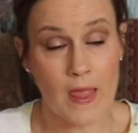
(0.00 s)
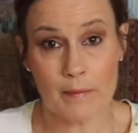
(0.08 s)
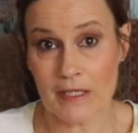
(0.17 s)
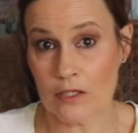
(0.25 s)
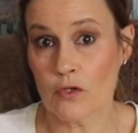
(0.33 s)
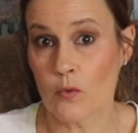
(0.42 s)
I
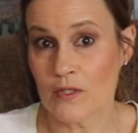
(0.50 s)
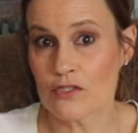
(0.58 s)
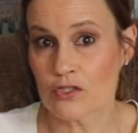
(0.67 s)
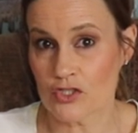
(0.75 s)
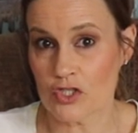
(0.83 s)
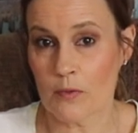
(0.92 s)
mean, I'll go
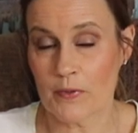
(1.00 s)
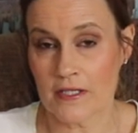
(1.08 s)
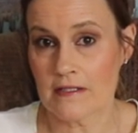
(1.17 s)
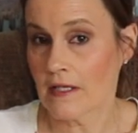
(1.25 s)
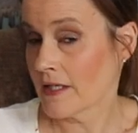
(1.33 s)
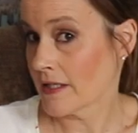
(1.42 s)
window
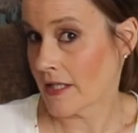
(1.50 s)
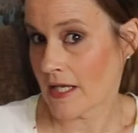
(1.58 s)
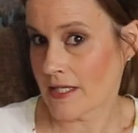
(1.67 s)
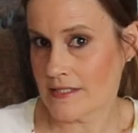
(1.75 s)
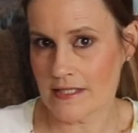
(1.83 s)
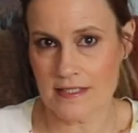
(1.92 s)
shopping, get
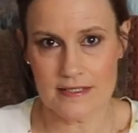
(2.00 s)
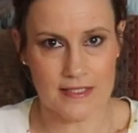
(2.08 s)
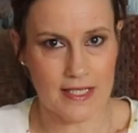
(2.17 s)
ideas,